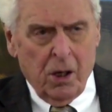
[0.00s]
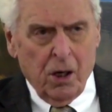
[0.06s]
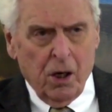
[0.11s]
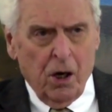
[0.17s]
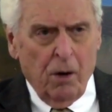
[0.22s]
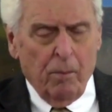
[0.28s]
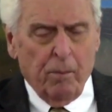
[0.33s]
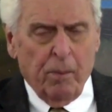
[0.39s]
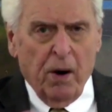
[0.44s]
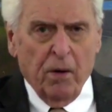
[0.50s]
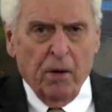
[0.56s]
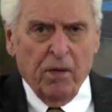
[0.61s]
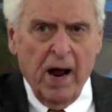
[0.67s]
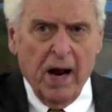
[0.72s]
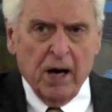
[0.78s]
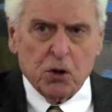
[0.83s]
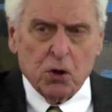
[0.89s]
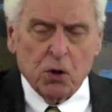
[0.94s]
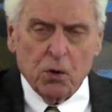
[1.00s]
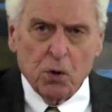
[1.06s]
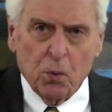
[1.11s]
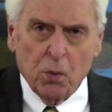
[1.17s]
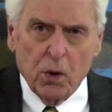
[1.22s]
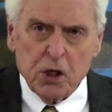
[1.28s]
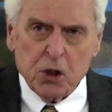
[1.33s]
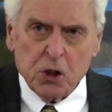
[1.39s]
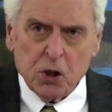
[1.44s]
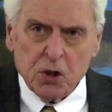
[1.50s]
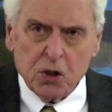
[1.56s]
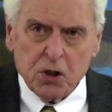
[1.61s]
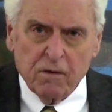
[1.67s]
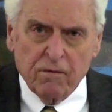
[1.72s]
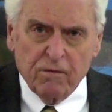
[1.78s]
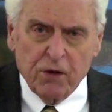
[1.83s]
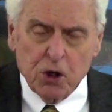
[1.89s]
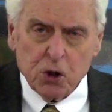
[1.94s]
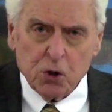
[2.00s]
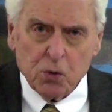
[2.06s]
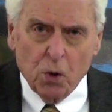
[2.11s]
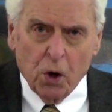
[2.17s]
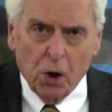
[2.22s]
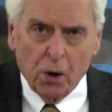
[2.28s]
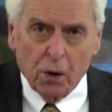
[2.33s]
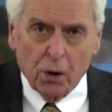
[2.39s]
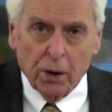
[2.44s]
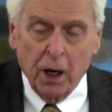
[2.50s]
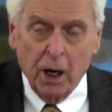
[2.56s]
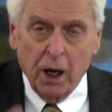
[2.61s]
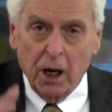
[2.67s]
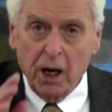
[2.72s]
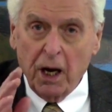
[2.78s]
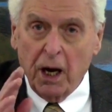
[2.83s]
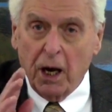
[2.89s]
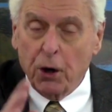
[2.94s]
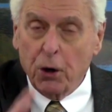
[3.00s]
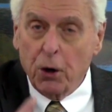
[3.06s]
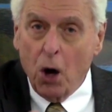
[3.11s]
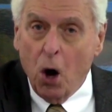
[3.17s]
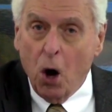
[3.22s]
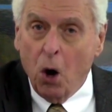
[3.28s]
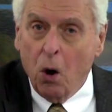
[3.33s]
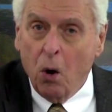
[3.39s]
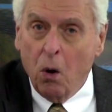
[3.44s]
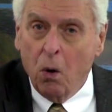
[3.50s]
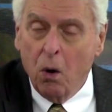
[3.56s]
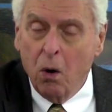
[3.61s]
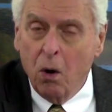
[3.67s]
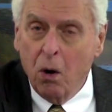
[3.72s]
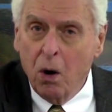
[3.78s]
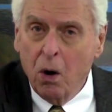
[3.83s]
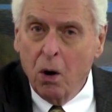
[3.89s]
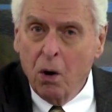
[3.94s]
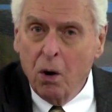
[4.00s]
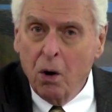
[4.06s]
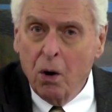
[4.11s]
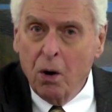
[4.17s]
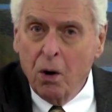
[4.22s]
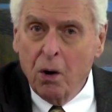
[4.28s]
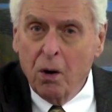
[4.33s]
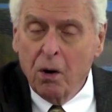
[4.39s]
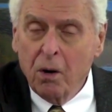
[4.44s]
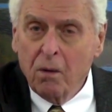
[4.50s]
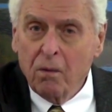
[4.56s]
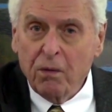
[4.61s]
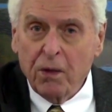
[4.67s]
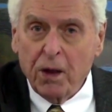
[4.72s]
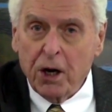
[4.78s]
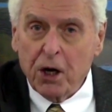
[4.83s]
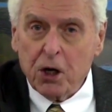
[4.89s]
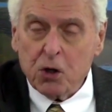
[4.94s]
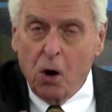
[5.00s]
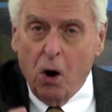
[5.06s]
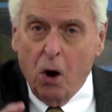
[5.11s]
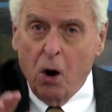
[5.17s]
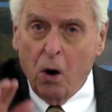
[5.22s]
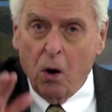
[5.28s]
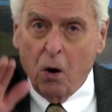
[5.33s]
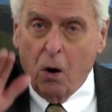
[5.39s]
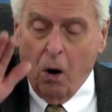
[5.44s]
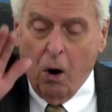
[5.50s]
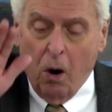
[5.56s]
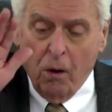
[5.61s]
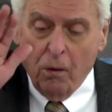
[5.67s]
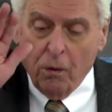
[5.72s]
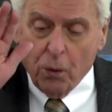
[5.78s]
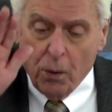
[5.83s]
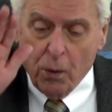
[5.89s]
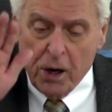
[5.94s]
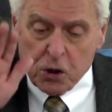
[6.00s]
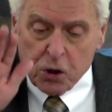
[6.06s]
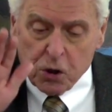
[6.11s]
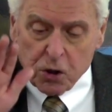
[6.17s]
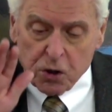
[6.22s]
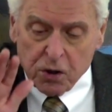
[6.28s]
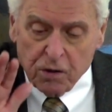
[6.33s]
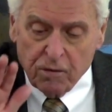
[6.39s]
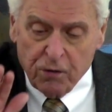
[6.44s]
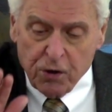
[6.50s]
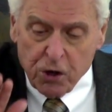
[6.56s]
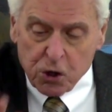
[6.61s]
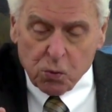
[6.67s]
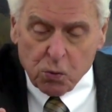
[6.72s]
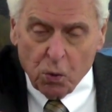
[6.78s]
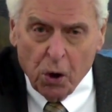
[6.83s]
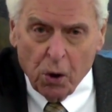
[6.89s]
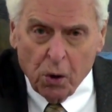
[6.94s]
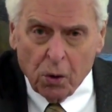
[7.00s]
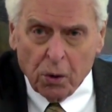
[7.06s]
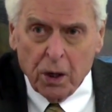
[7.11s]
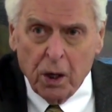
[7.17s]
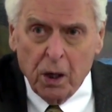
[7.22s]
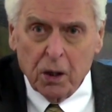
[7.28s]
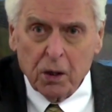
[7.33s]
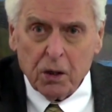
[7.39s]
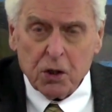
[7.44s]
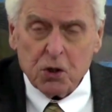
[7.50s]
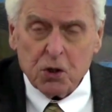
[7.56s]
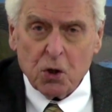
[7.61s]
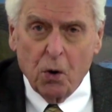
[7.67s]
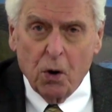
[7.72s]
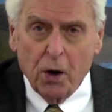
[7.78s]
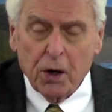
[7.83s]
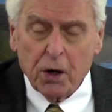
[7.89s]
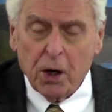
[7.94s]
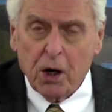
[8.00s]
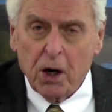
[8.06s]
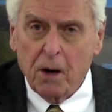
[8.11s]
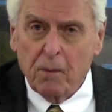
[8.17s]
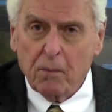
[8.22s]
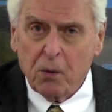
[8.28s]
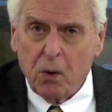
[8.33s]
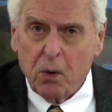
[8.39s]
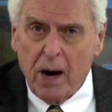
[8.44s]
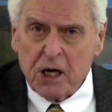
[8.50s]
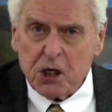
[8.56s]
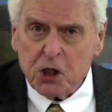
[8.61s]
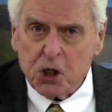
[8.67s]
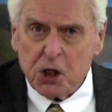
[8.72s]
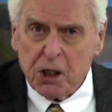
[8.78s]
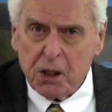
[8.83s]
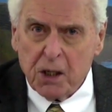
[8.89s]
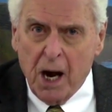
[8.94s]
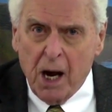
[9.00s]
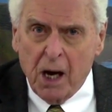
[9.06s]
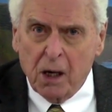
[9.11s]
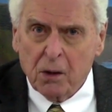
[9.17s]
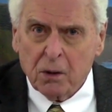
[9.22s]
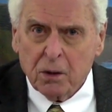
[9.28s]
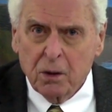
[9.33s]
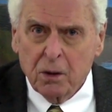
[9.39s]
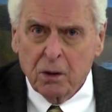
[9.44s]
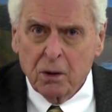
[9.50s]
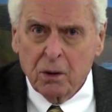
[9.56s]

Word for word: Compare that to the riches of this world, and know that it's all the riches of this world is going to come crashing down.